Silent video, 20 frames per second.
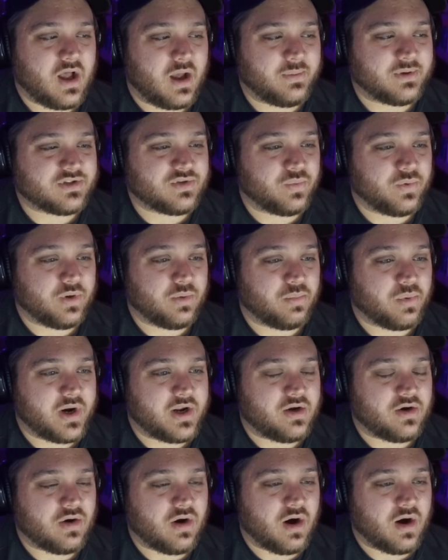Comics Will
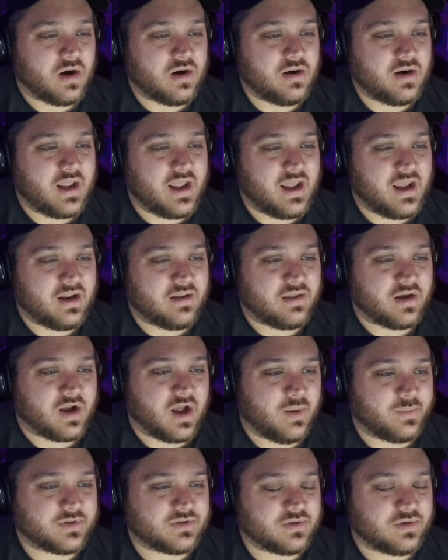Break Your Heart and The
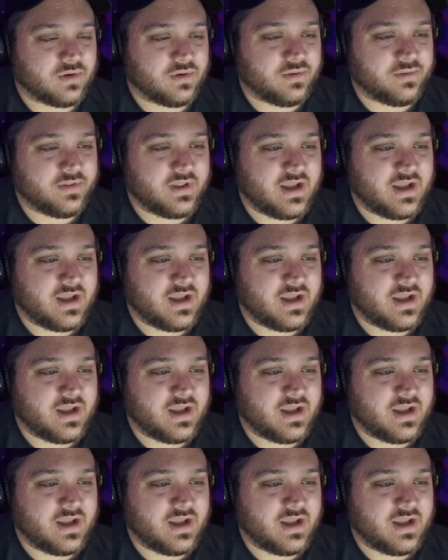Comics Girl.